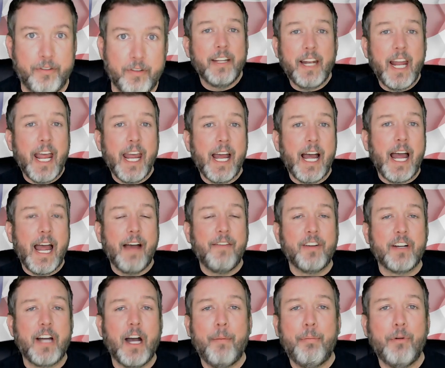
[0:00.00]
Today, I have
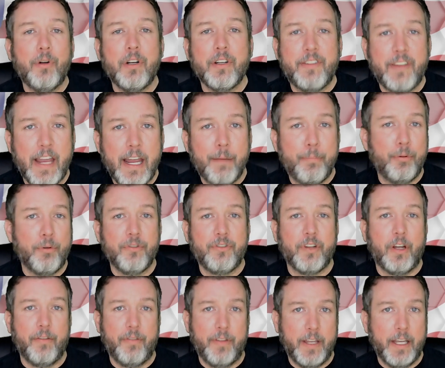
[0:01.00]
a couple examples
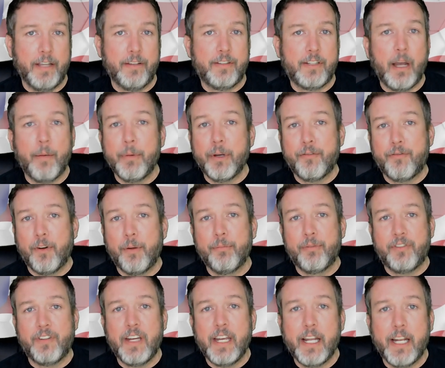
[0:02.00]
of this coming from
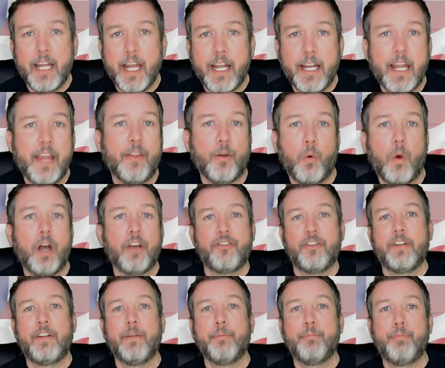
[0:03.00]
CNN and the
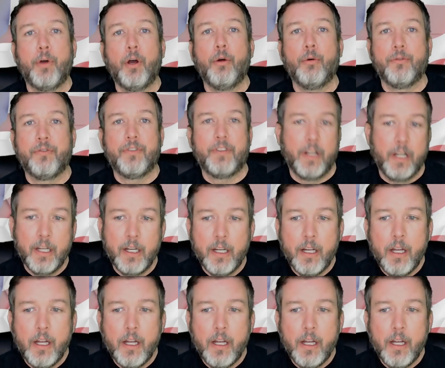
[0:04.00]
Washington Post.